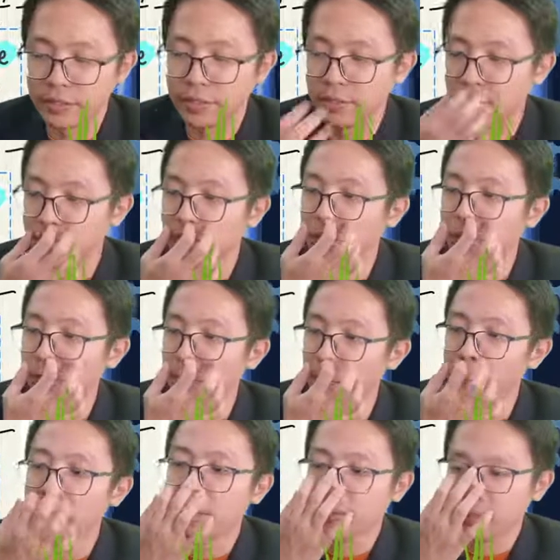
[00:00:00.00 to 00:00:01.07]
So from
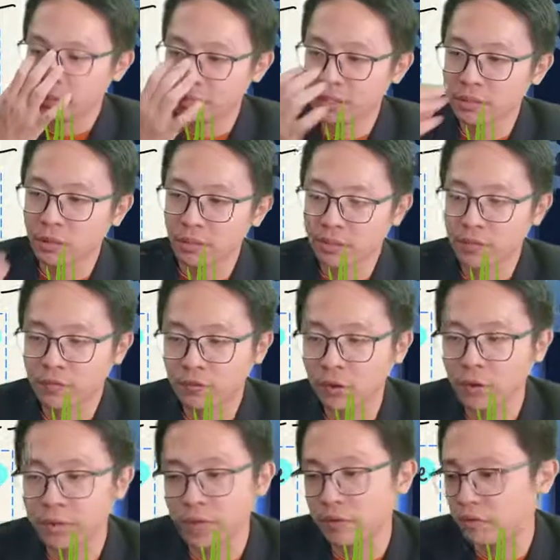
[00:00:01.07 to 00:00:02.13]
this object 4
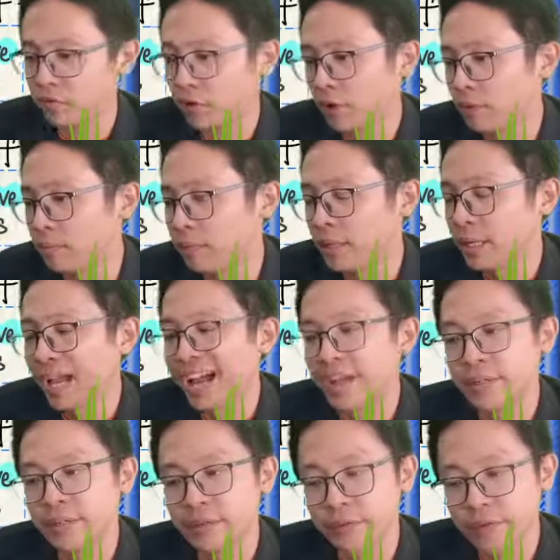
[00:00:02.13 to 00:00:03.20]
can form either
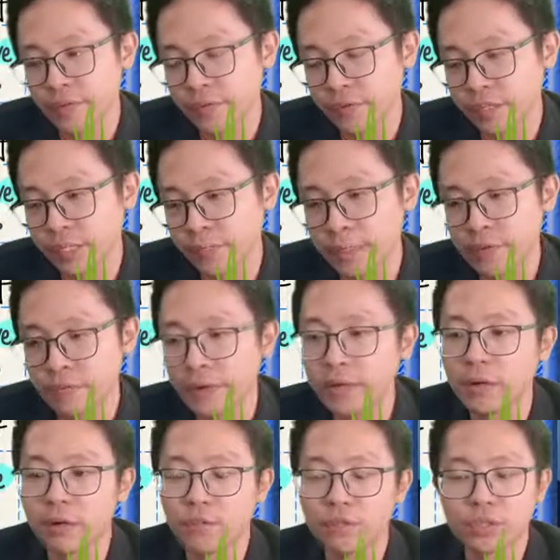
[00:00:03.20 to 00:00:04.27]
real inverted magnified or
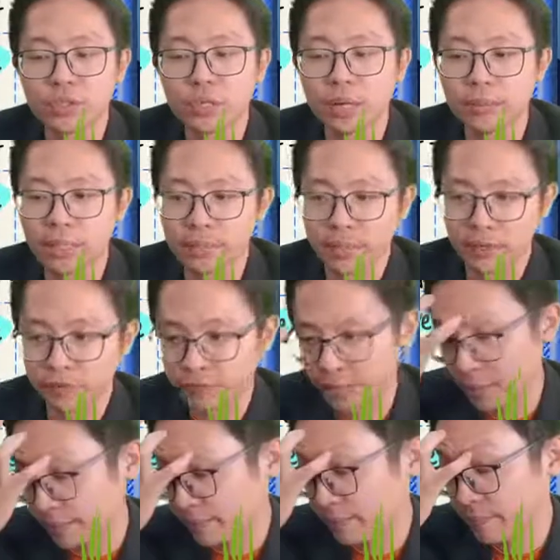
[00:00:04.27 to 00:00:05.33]
virtual upright magnified.
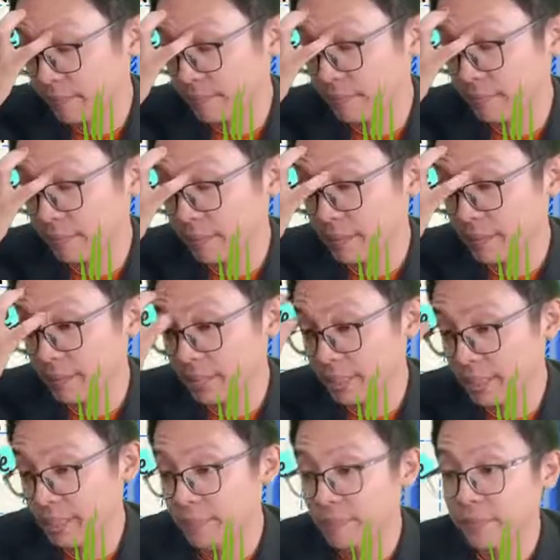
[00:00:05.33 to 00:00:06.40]
Yeah.
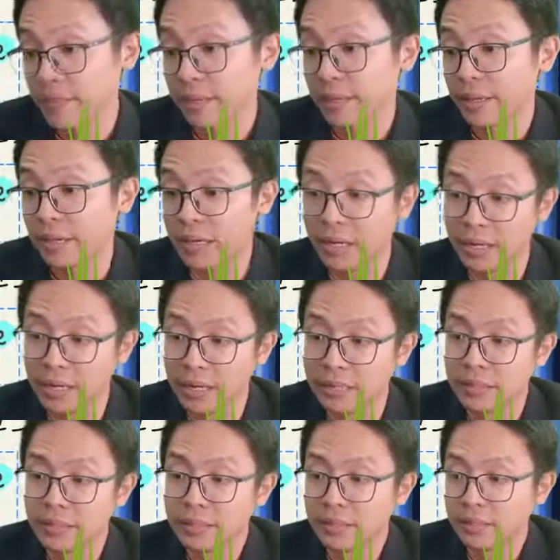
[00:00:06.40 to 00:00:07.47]

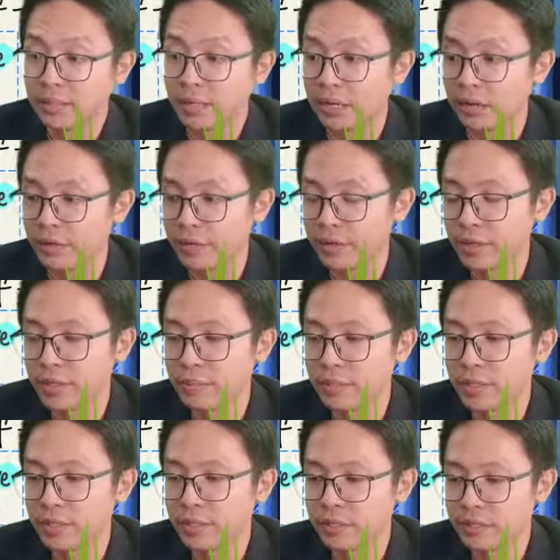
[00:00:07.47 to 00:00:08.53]
Real
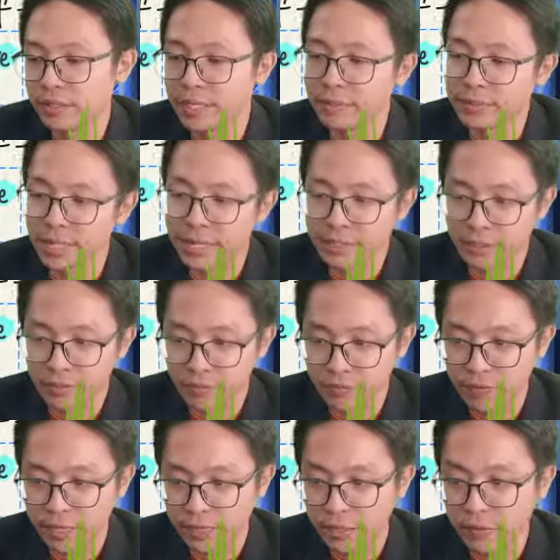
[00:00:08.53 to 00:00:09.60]
image same side as the
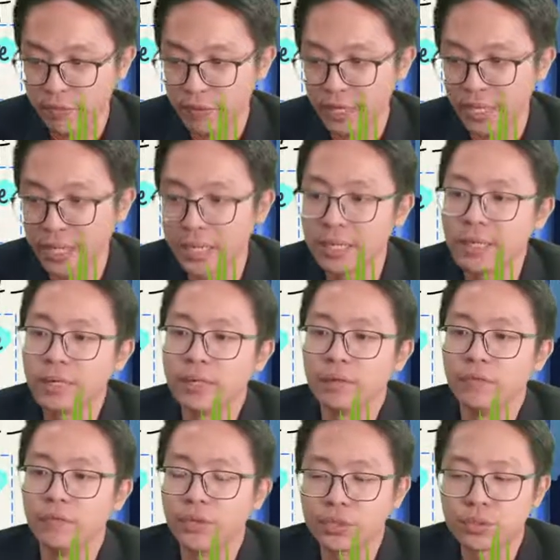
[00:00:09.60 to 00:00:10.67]
reflected ray.
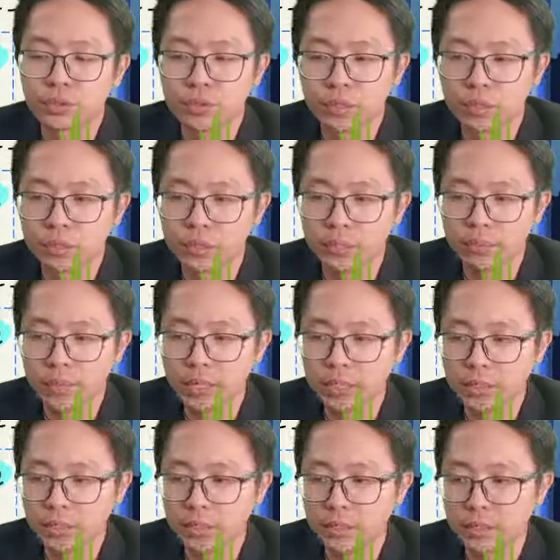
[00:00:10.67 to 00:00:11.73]
Virtual image
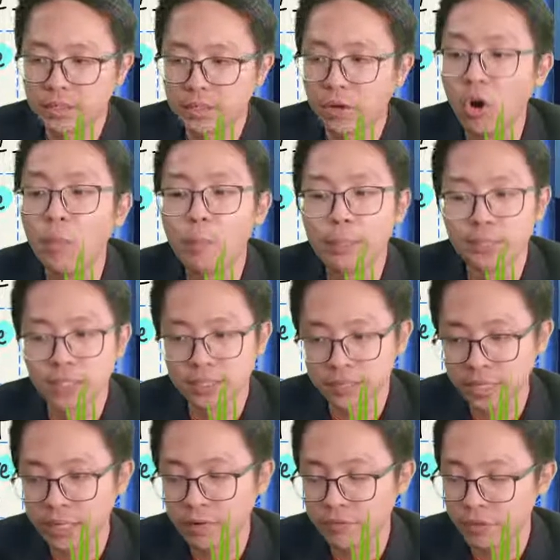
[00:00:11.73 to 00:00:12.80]
is opposite side
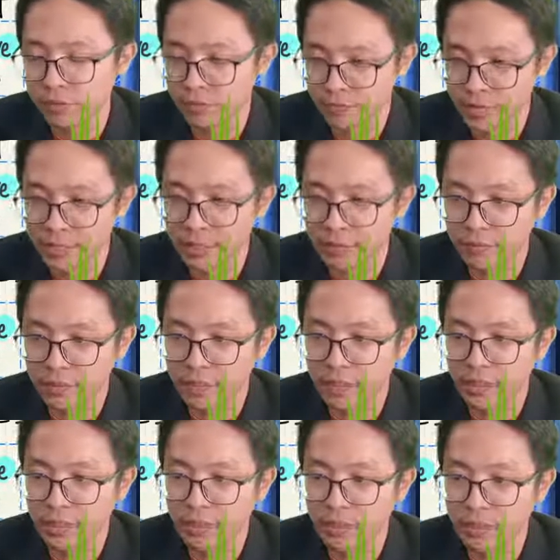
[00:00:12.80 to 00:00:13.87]
of the reflected ray.
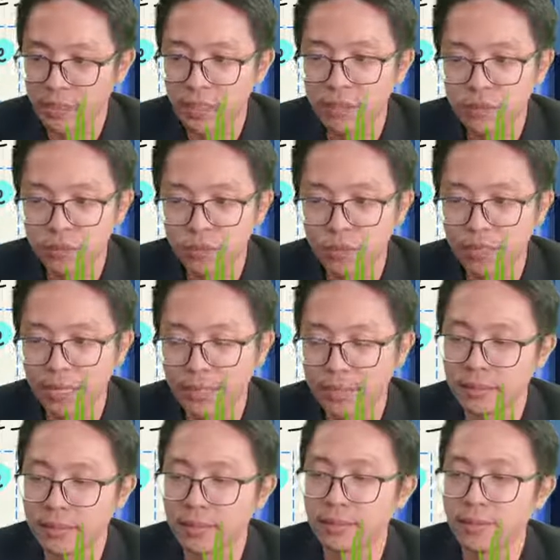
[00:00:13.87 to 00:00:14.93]
No light here.